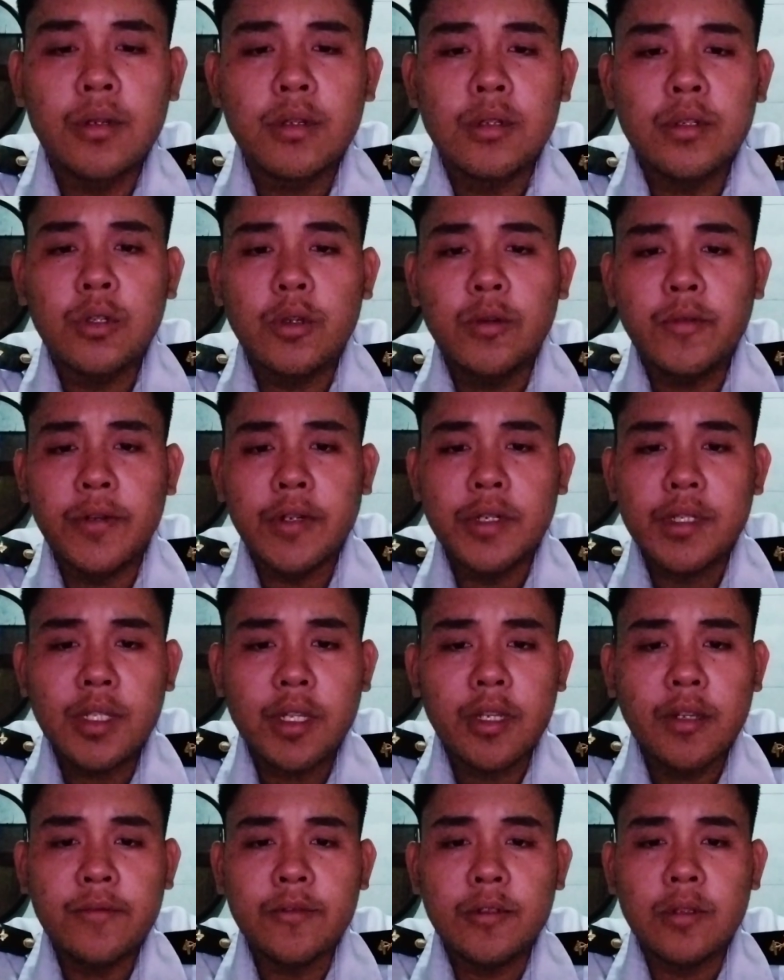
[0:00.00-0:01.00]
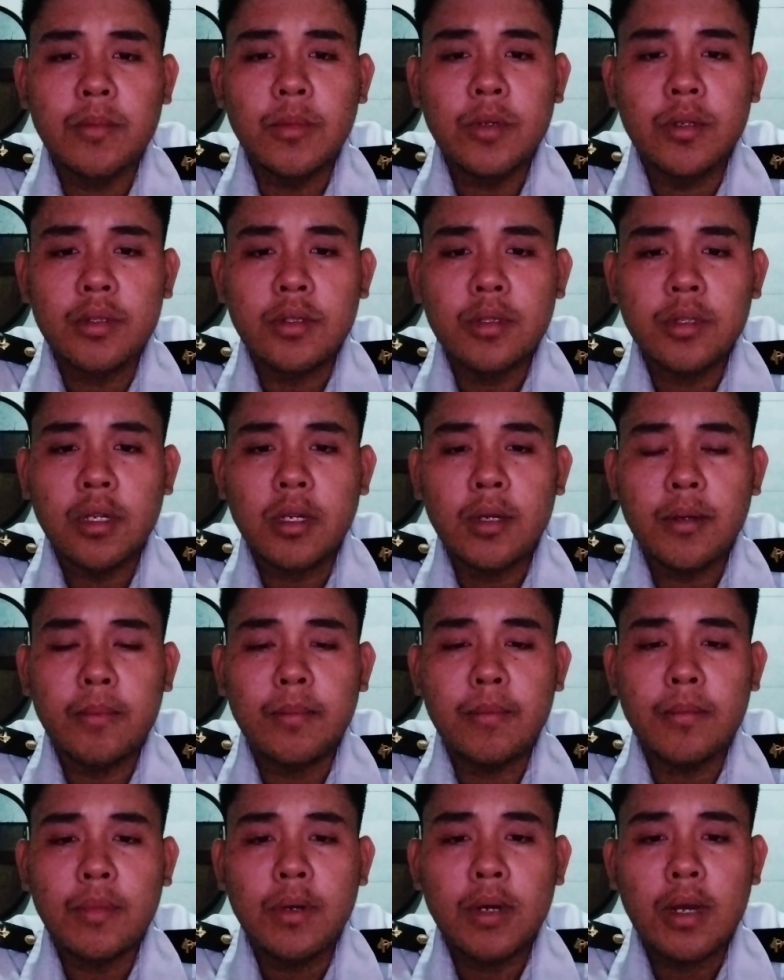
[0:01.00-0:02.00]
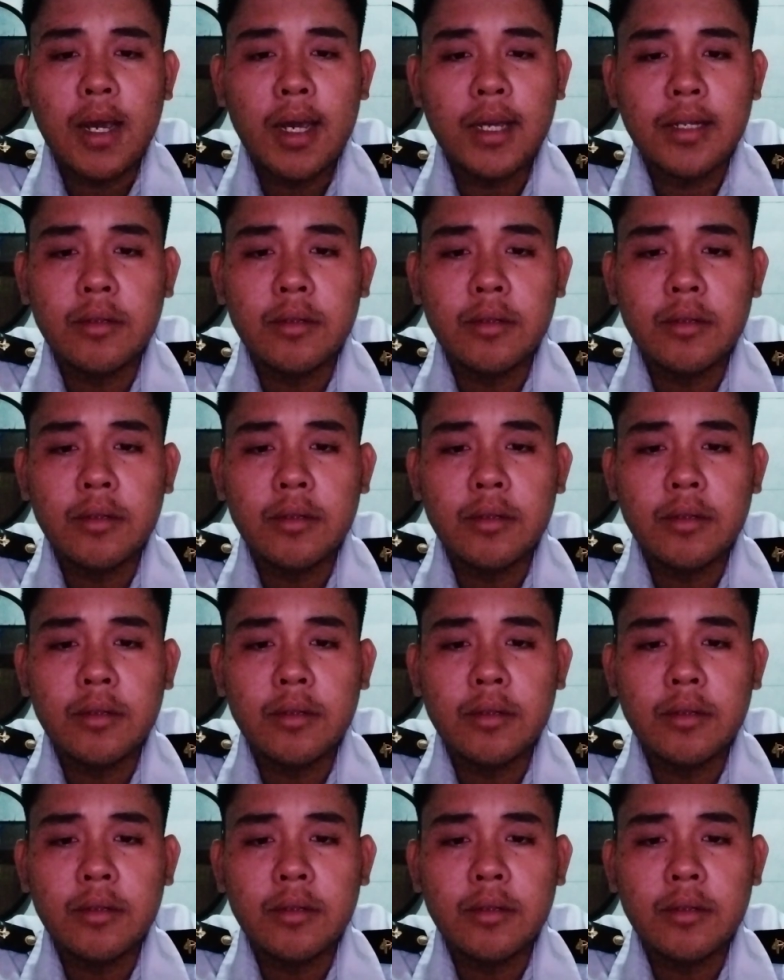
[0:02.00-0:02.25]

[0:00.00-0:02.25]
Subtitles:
So first thing and foremost, I